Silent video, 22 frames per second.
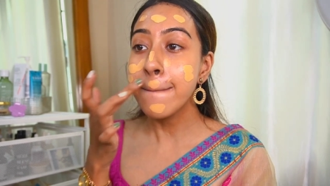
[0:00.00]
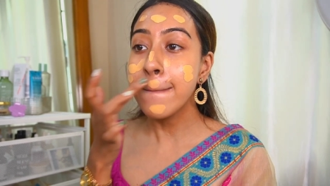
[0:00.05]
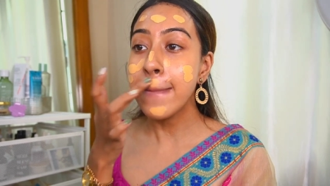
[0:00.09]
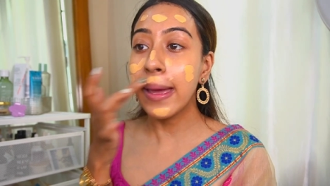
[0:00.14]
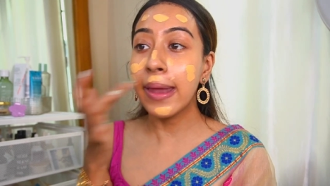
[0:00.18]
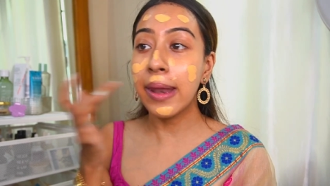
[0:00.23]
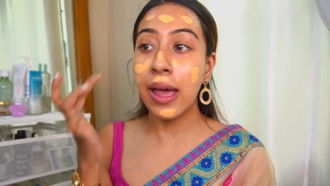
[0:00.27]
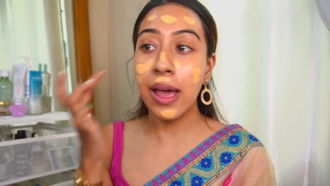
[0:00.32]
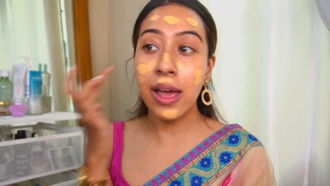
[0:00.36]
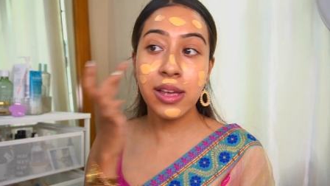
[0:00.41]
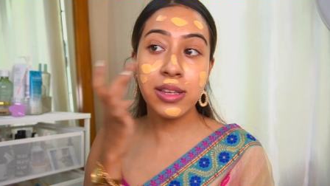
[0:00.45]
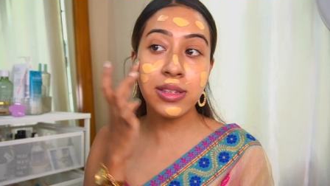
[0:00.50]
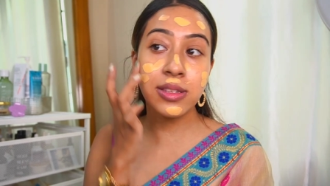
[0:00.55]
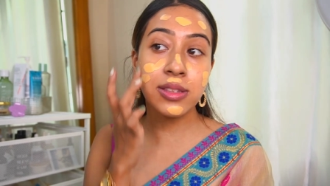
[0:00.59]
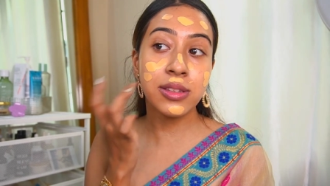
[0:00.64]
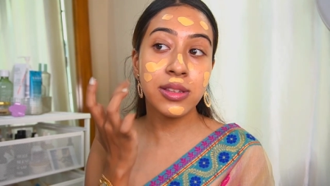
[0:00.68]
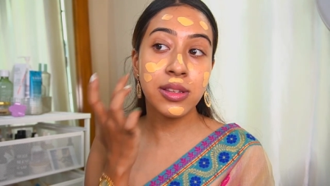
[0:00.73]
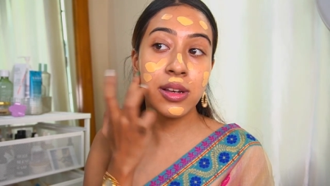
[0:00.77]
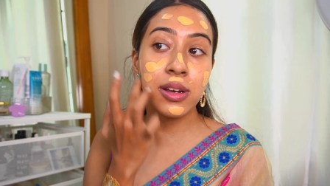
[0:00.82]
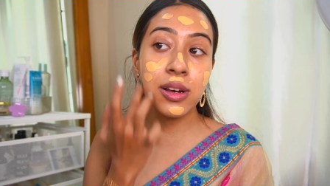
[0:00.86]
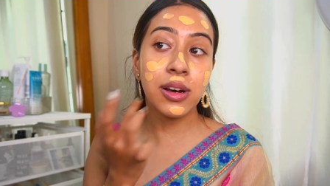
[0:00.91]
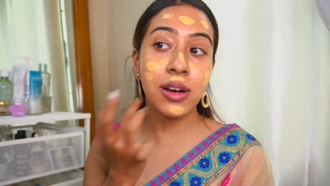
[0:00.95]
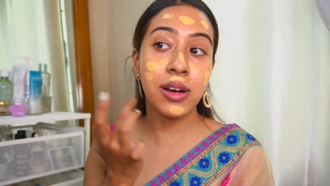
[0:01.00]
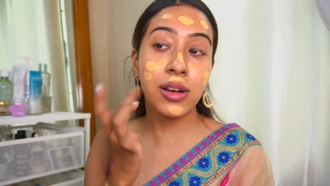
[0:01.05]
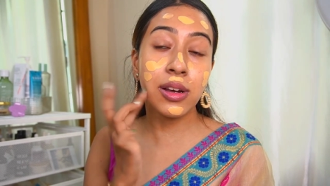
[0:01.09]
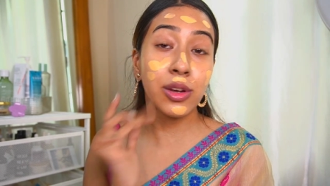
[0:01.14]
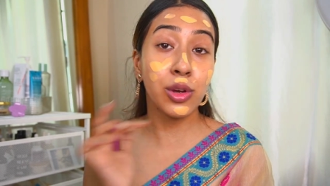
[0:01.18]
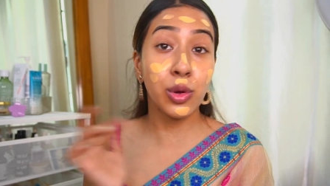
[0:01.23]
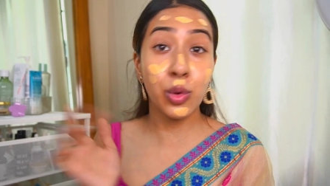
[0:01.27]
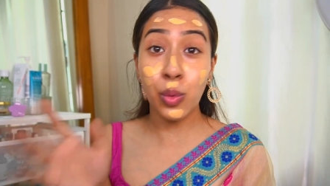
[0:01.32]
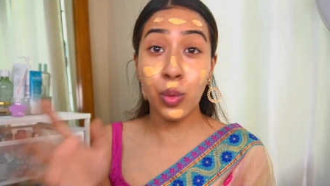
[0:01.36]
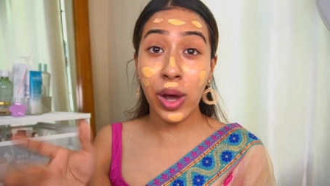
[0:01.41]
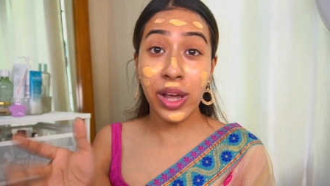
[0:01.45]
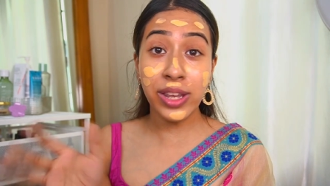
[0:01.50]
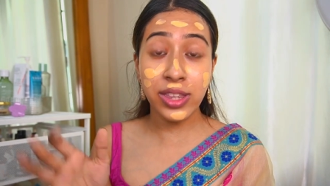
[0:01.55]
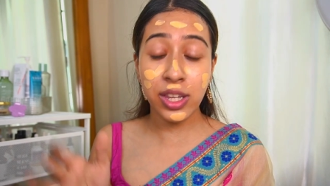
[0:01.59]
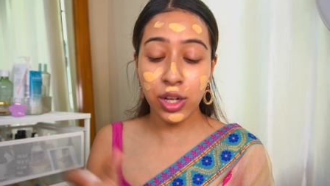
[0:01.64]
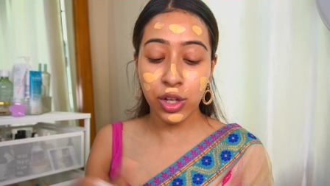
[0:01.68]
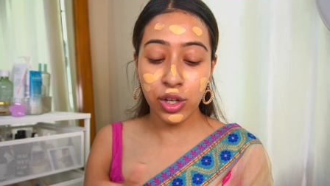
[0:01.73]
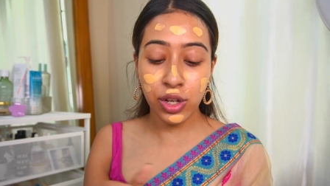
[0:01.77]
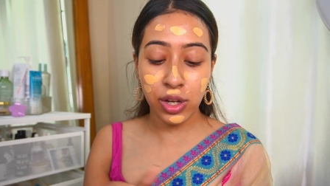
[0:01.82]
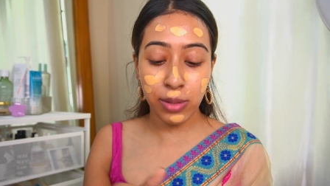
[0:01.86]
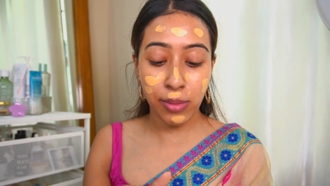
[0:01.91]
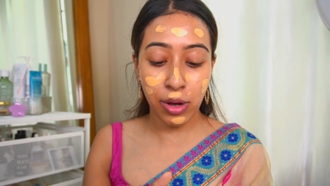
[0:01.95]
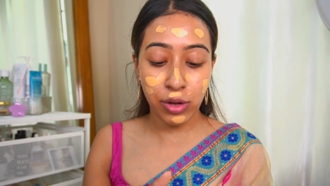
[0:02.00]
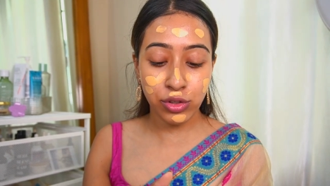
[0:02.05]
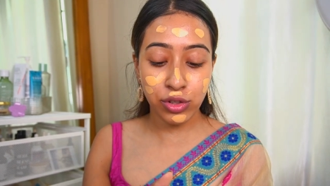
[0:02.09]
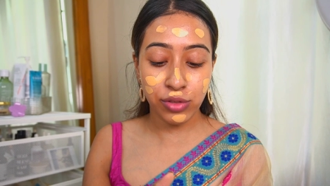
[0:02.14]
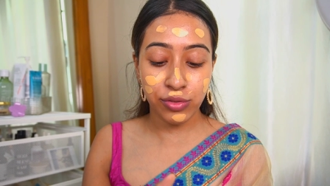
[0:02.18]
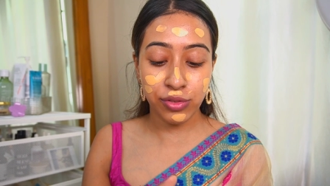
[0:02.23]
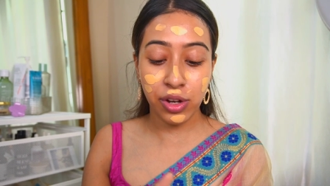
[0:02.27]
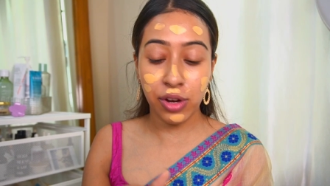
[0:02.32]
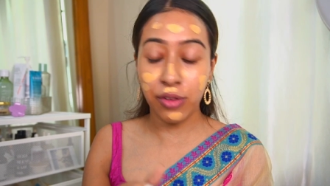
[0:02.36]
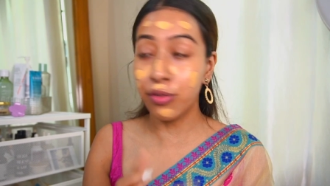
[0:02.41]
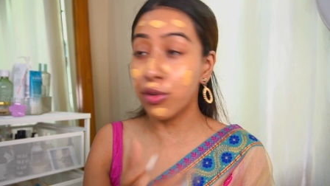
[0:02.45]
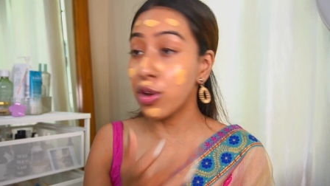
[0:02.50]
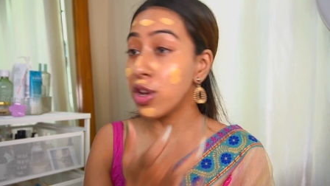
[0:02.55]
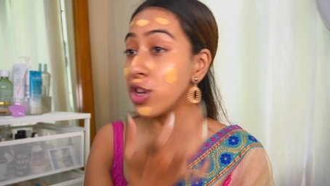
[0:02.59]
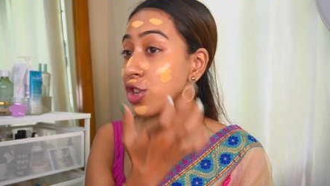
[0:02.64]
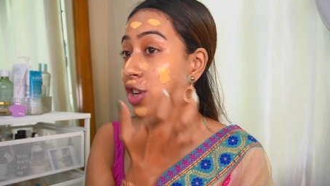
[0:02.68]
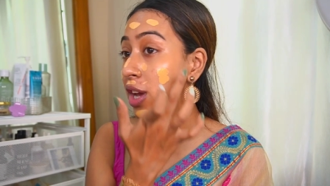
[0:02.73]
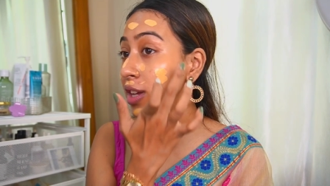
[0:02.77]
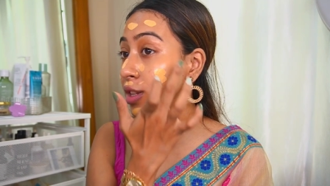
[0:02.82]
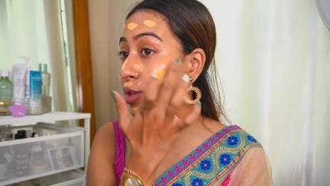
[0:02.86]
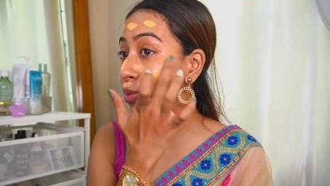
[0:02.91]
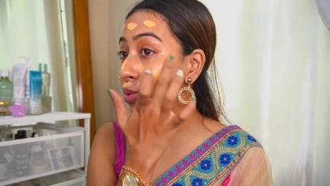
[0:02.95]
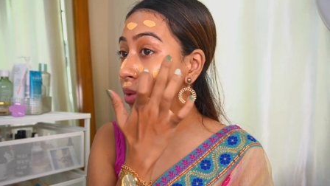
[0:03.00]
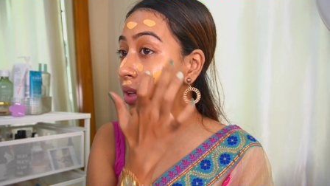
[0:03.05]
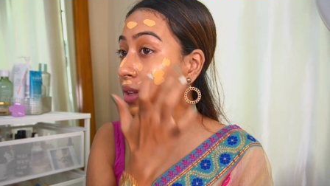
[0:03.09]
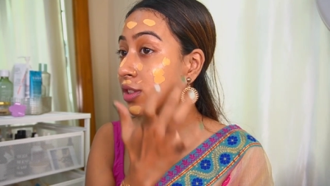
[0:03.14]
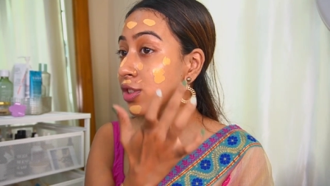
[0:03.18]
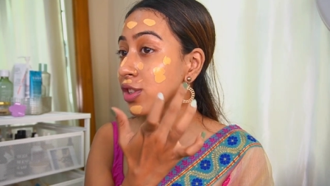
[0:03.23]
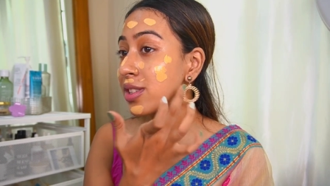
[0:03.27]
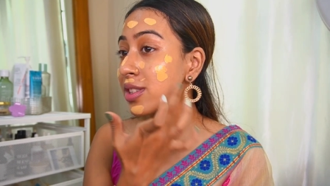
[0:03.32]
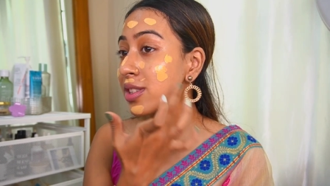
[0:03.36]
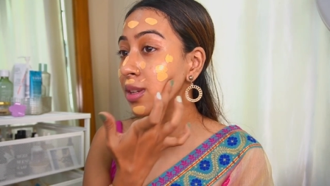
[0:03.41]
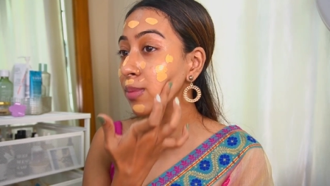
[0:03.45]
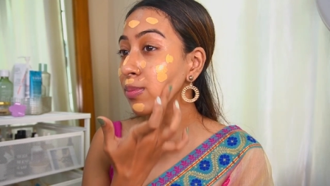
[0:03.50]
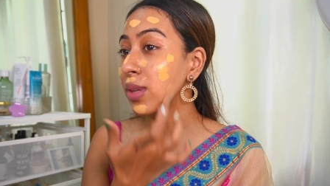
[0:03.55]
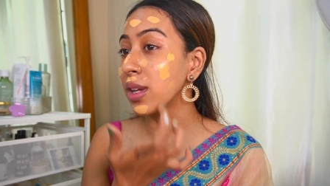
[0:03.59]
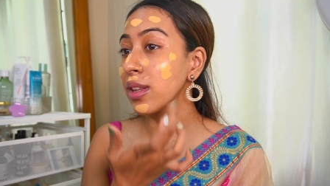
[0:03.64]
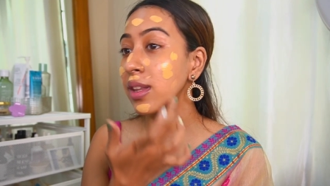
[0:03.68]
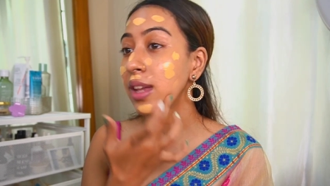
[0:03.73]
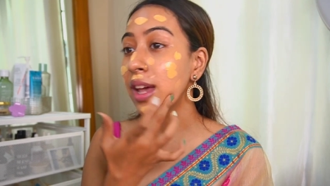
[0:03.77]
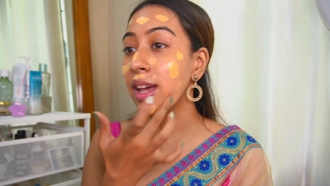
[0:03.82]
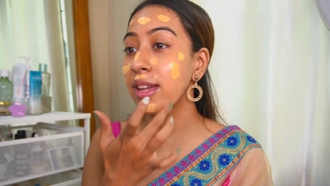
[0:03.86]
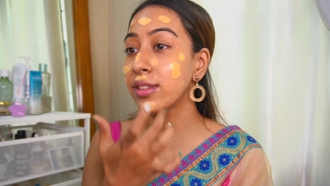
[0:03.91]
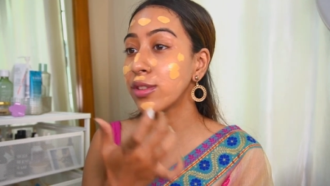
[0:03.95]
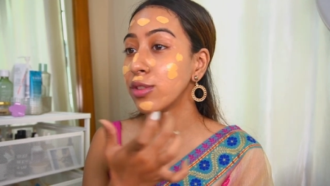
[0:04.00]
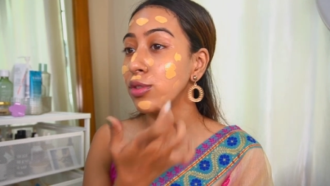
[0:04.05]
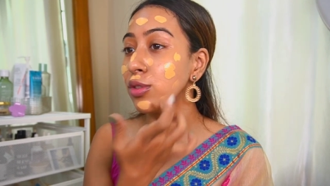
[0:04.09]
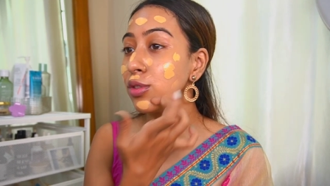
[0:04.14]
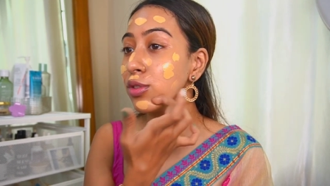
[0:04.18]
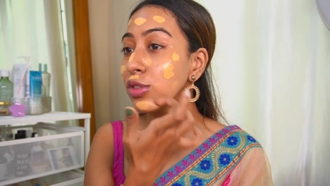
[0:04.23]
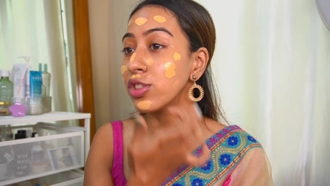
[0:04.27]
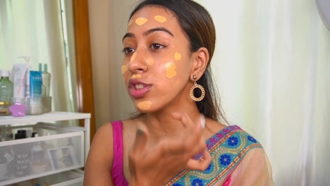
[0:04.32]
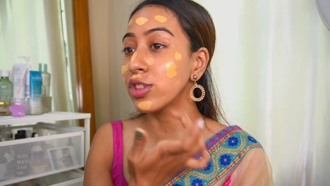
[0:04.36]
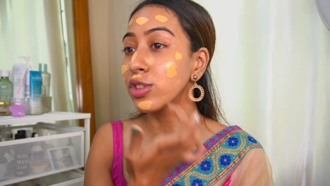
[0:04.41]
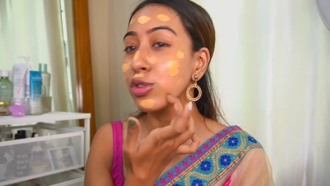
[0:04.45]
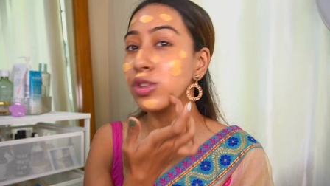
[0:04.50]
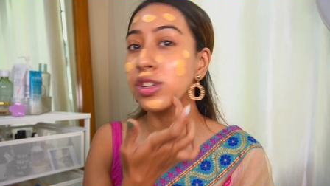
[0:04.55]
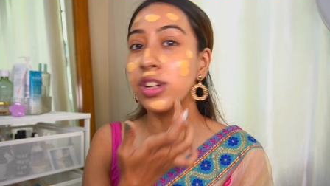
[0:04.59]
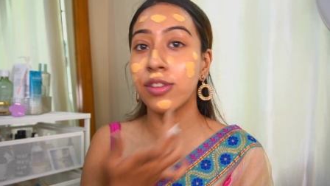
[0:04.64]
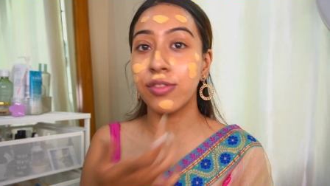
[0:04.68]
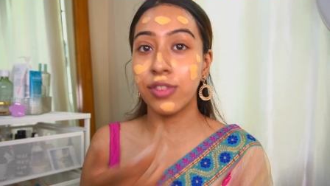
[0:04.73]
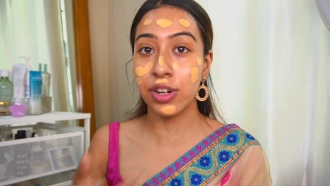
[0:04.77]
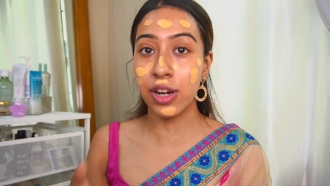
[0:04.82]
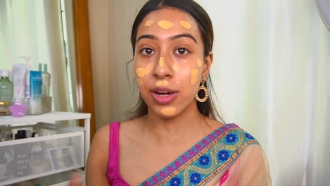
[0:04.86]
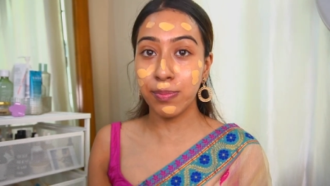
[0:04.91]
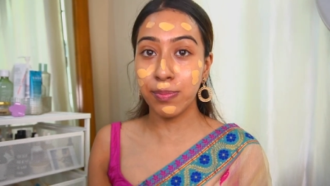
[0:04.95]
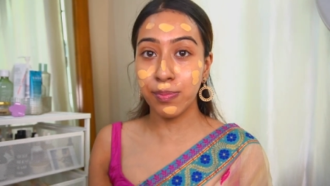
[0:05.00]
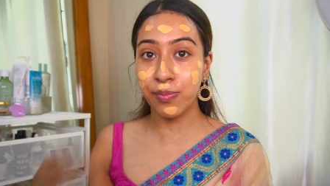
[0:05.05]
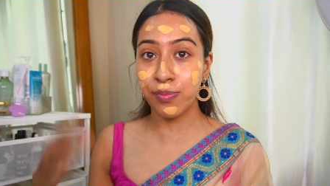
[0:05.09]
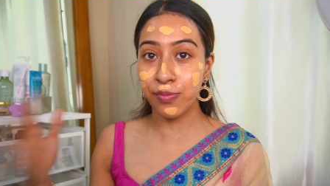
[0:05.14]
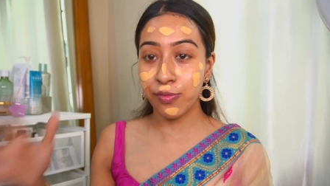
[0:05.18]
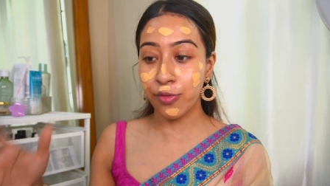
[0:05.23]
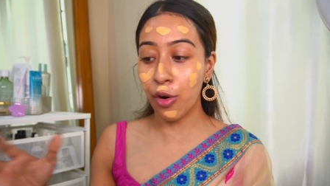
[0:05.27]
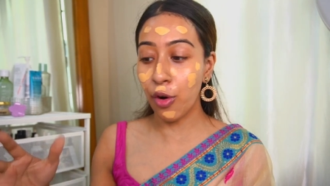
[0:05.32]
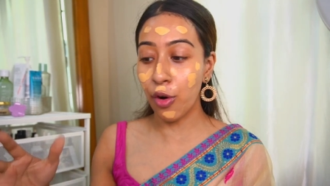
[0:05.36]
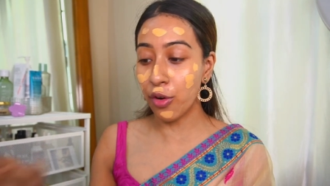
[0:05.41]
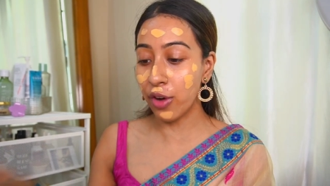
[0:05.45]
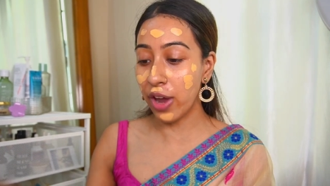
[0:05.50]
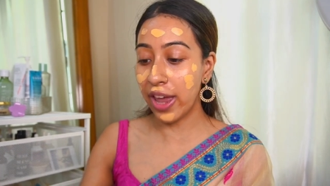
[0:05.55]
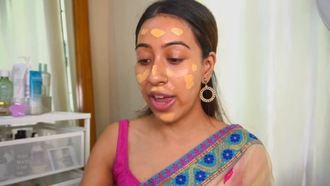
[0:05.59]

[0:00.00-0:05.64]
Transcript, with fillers: It has quite the good amount of coverage as well, just something that, you know, just to cover up for